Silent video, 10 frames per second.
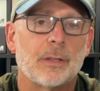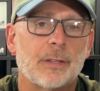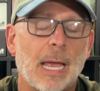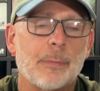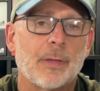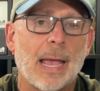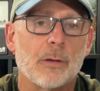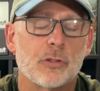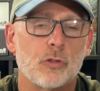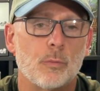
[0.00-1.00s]
the types of
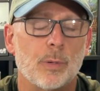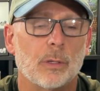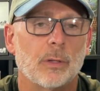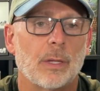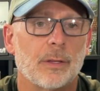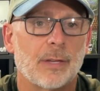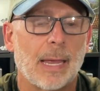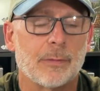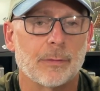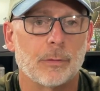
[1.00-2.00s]
houses you build on the
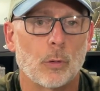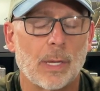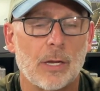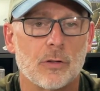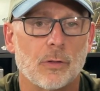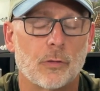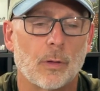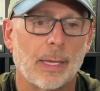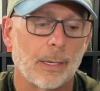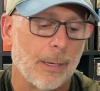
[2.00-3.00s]
types of locations. So
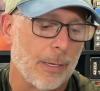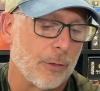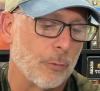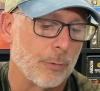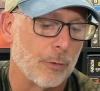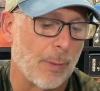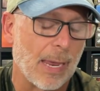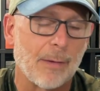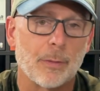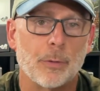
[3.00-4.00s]
like you may
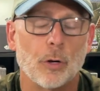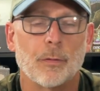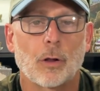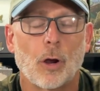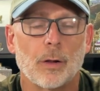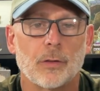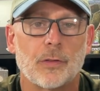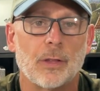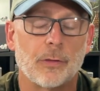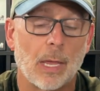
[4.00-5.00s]
have the Minerva card that
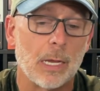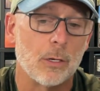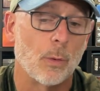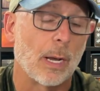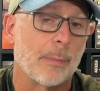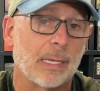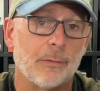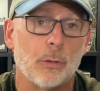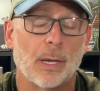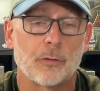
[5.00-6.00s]
says, hey, you know what, I'm going to
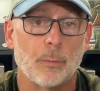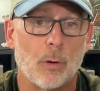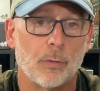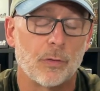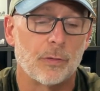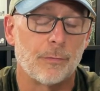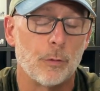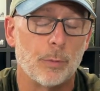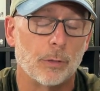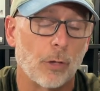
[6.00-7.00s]
give you extra bonuses if
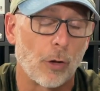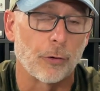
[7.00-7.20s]
you build all